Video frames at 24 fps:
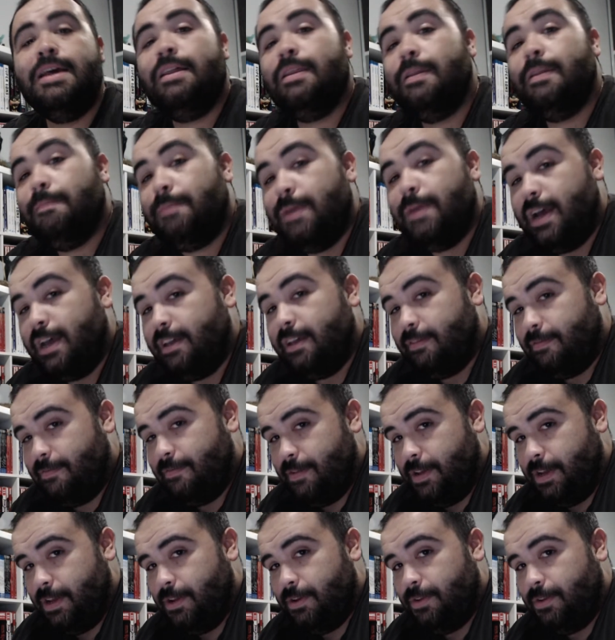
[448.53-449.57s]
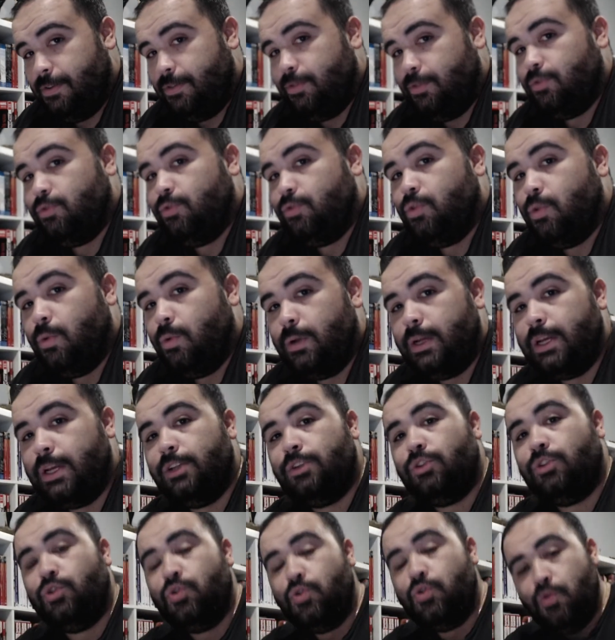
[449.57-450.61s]
the past figures don't get
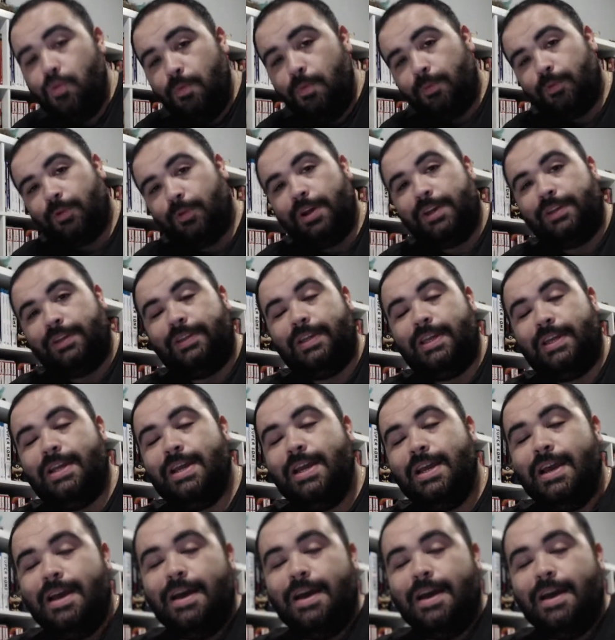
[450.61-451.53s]
too pricey